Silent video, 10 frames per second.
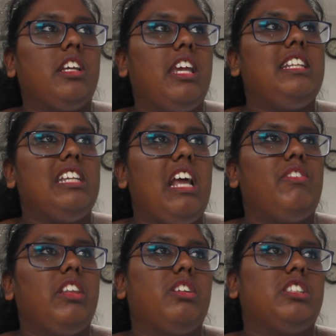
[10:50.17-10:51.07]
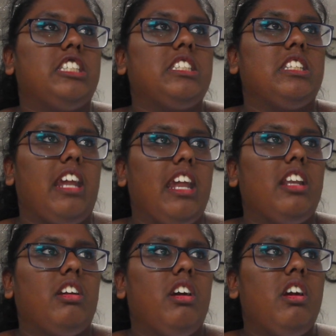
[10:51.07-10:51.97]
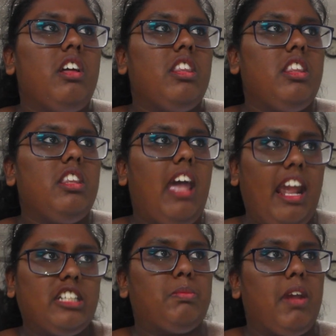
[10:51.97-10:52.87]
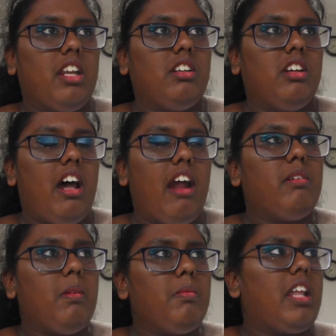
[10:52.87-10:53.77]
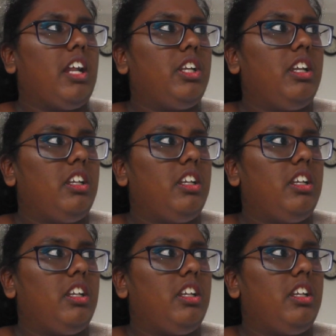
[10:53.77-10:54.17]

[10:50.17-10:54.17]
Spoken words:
he did have a little sister in X-Men. I remember that.